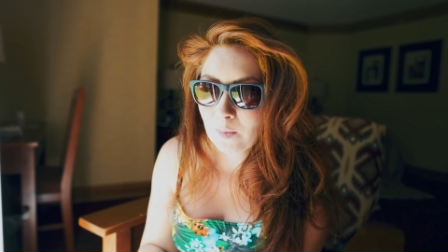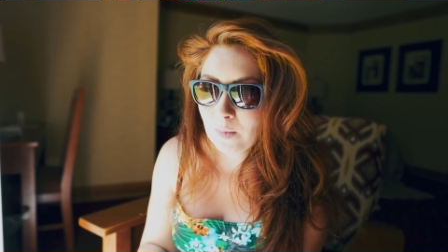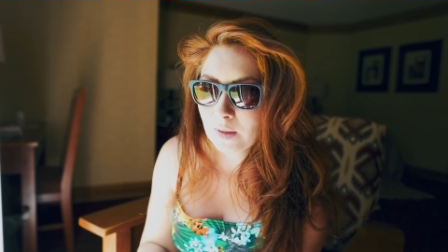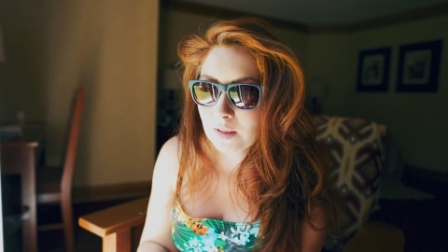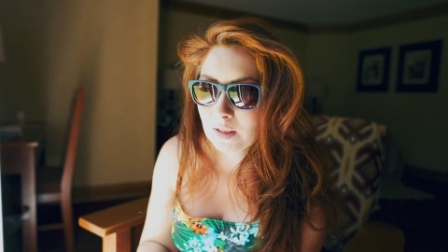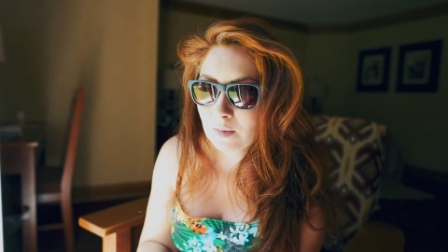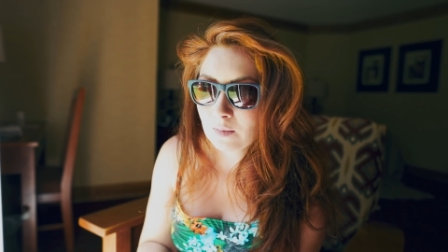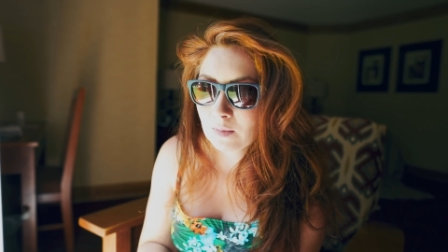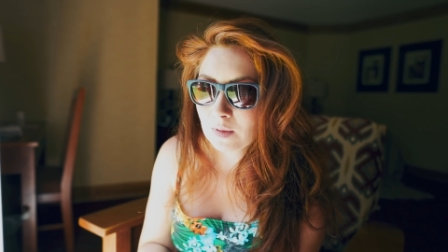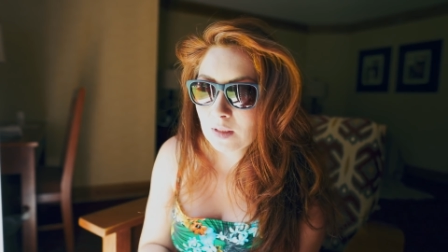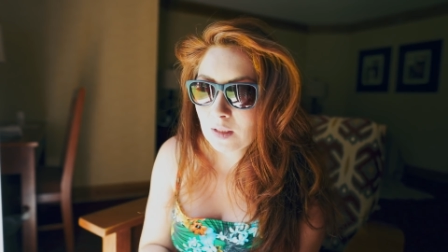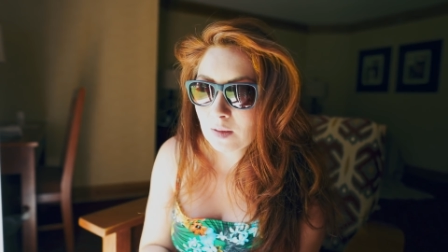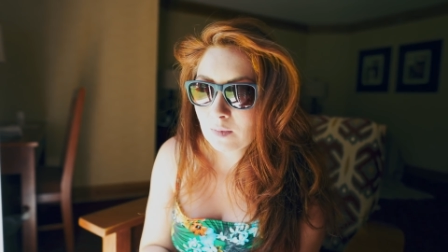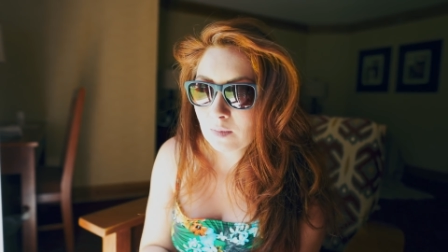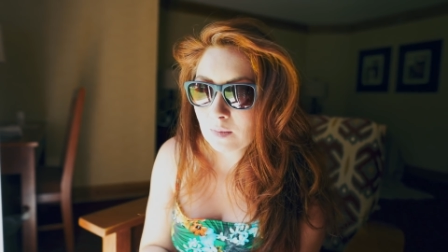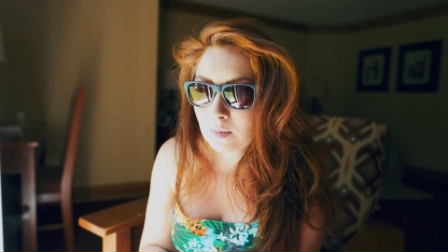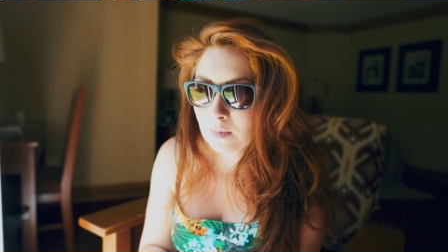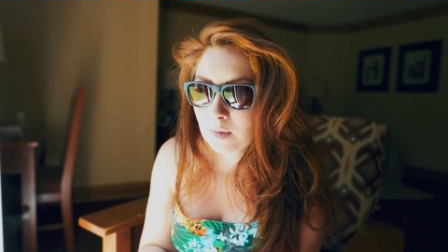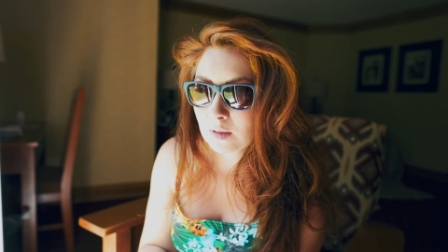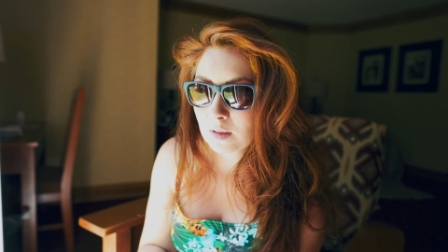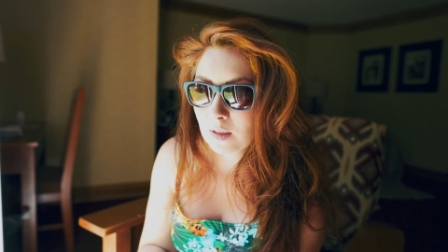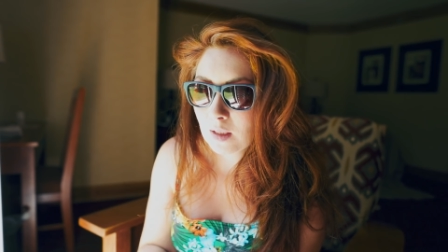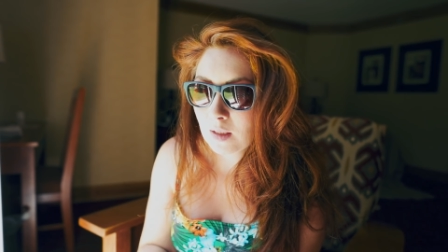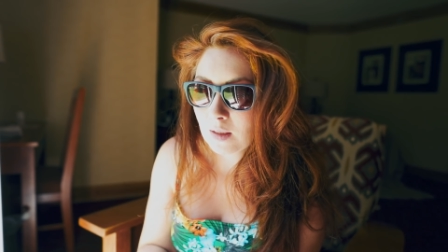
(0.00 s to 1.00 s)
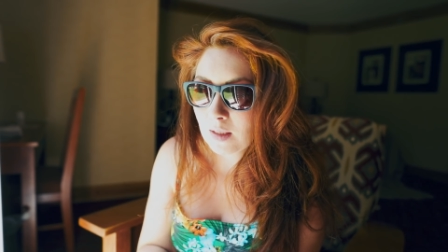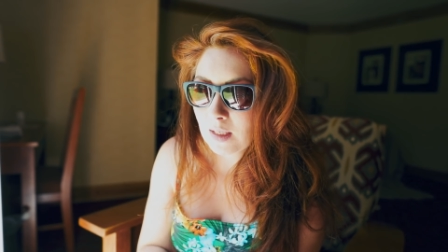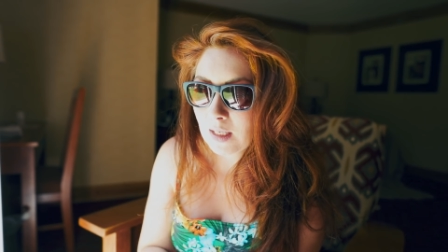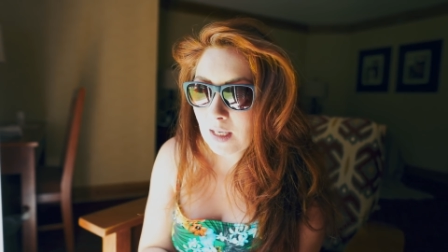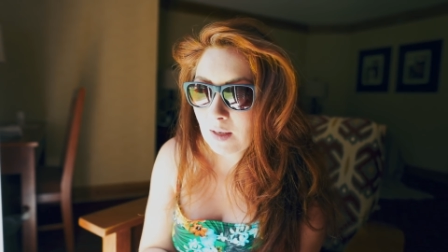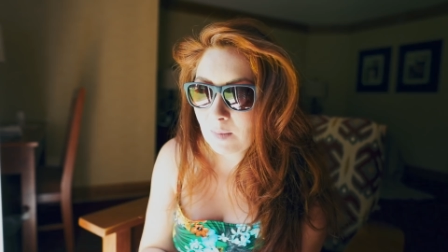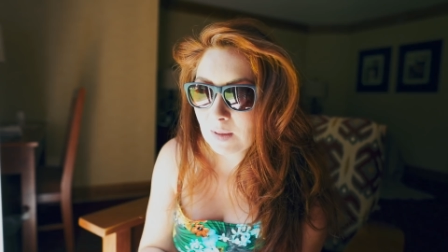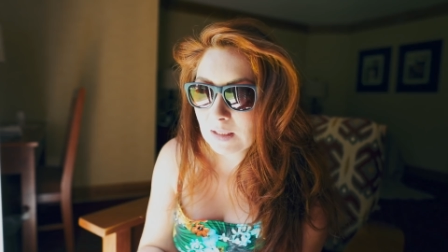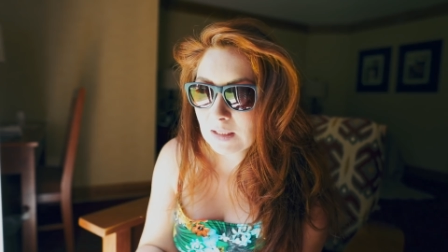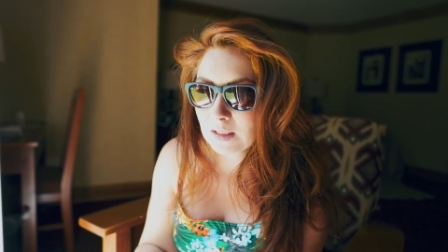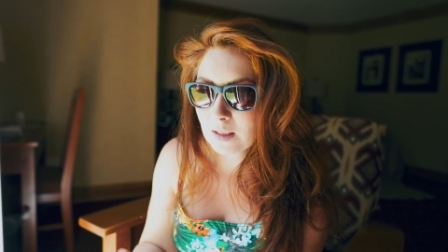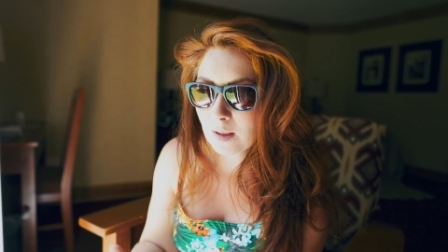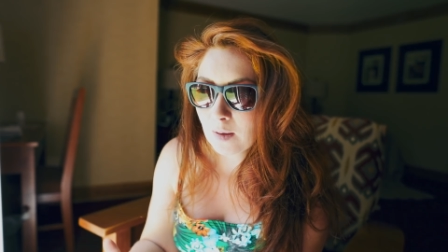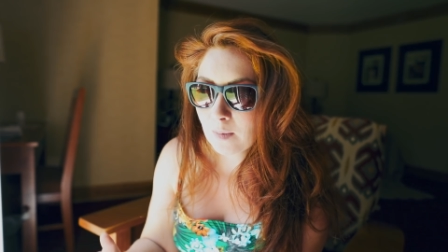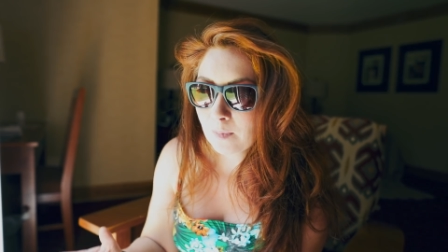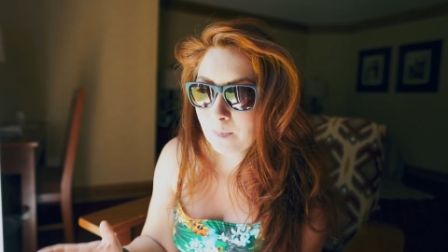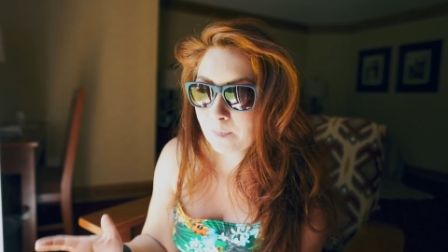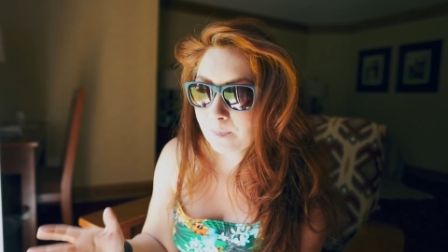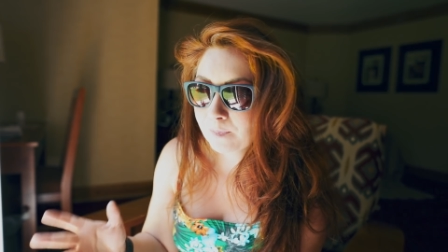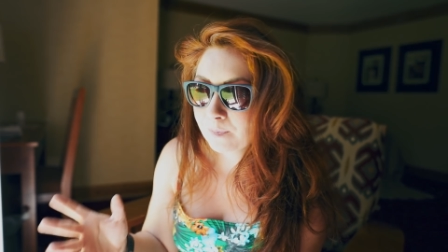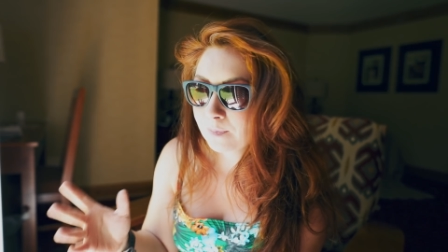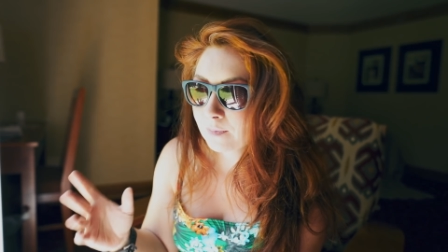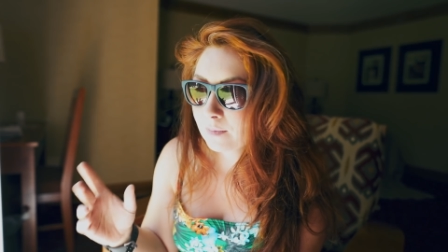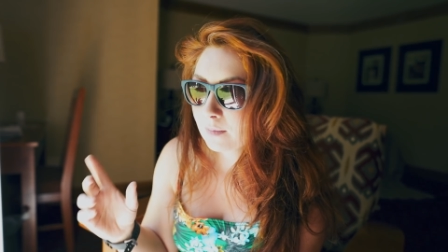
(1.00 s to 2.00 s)
my symptoms, and they gave me
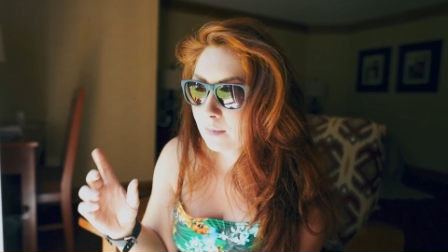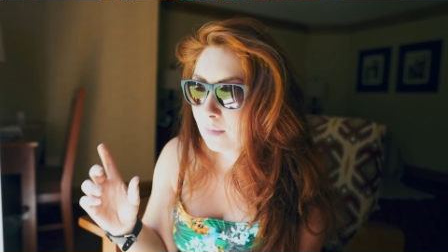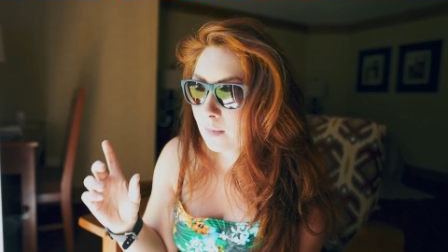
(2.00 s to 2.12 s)
some